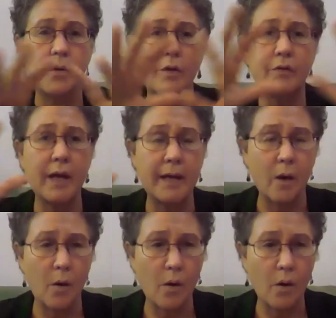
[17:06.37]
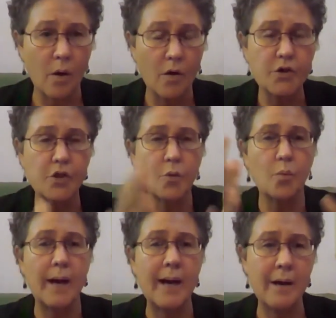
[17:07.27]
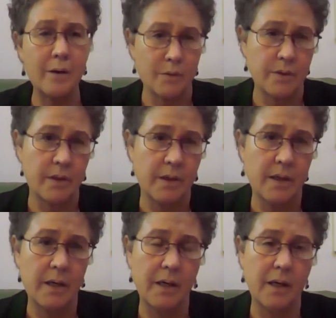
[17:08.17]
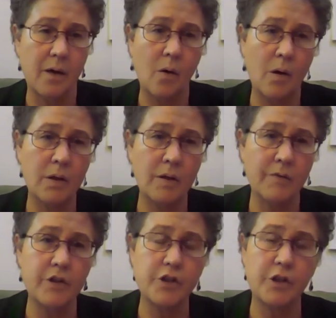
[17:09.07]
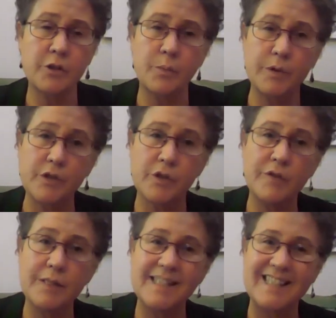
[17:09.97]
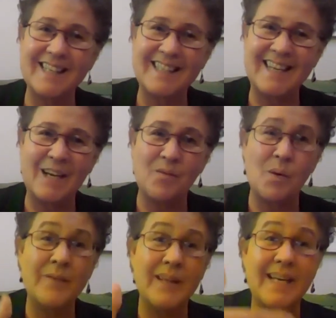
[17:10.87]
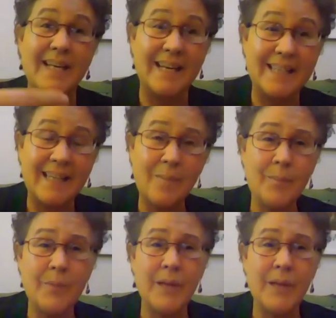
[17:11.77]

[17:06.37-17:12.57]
We've got to surround all of our children with the services that they need when they need them.